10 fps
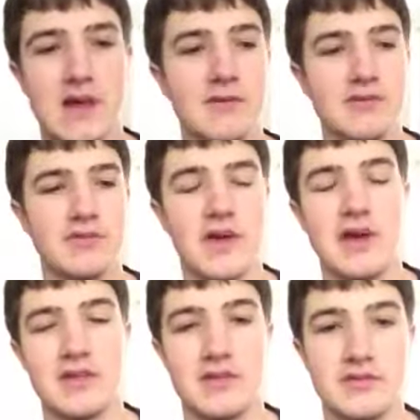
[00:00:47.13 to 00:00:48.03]
I was,
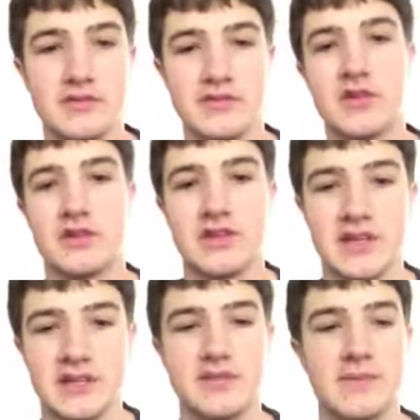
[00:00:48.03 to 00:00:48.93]
I just started
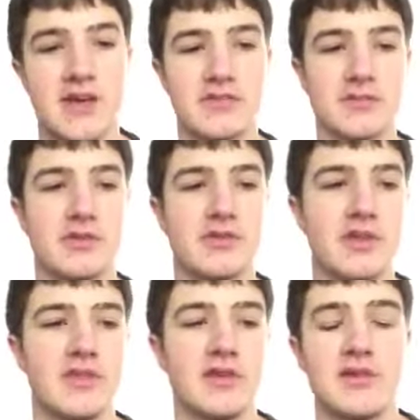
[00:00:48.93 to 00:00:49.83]
getting into basketball, so
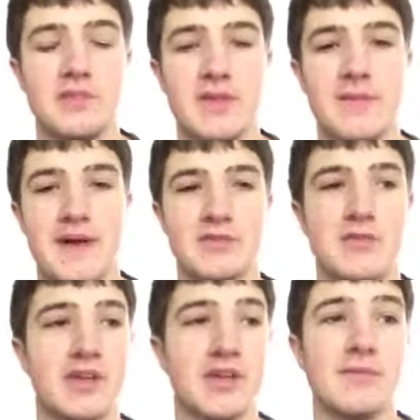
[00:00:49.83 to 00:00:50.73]
I thought I'd play a
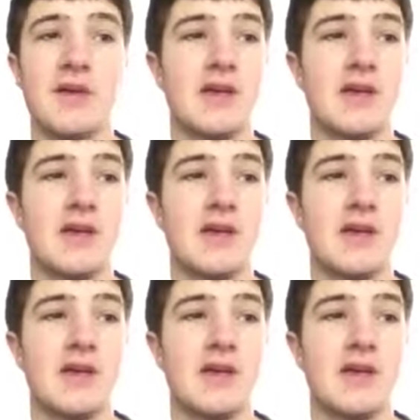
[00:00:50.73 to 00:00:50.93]
basketball game.